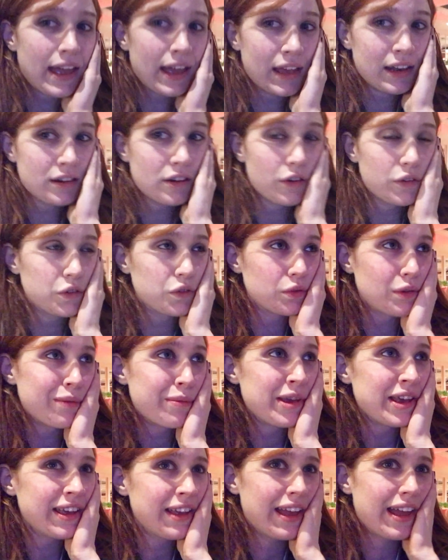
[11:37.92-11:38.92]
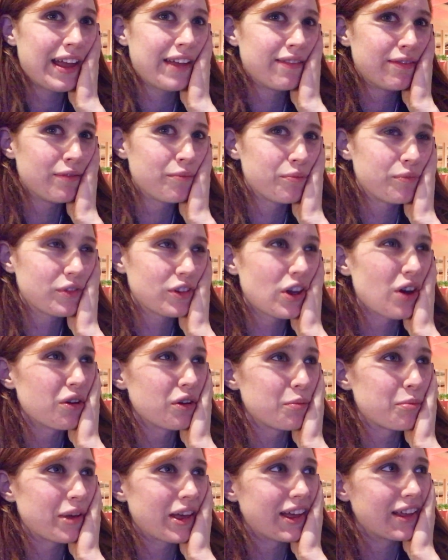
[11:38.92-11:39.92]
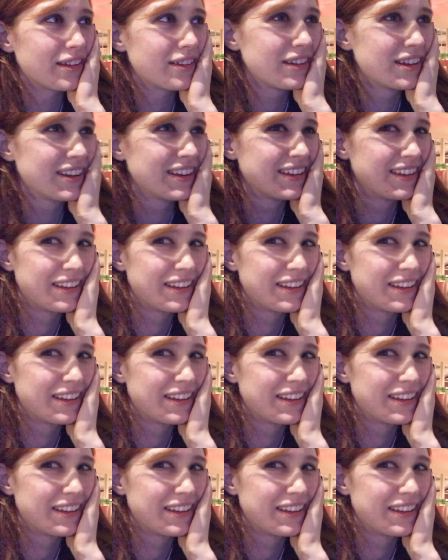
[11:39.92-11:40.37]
and go swimming and go to bed.